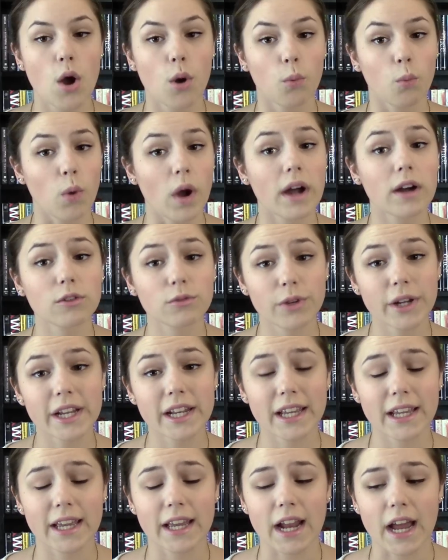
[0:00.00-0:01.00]
While
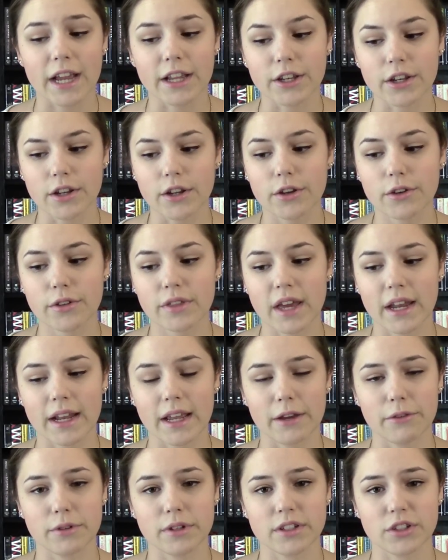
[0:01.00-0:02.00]
reading it, I knew that
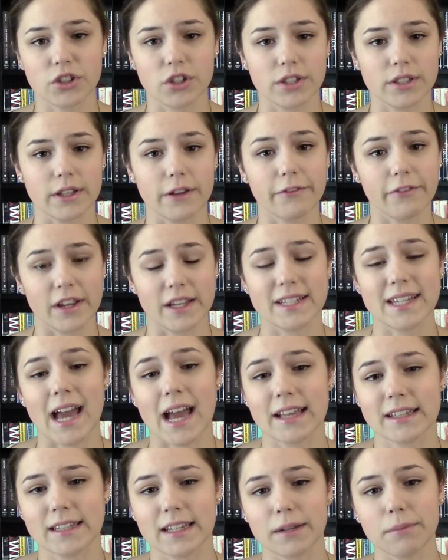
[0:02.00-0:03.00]
it was just a
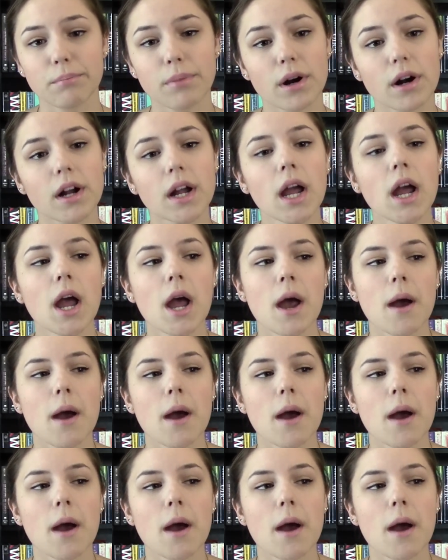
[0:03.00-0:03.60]
fantastic book,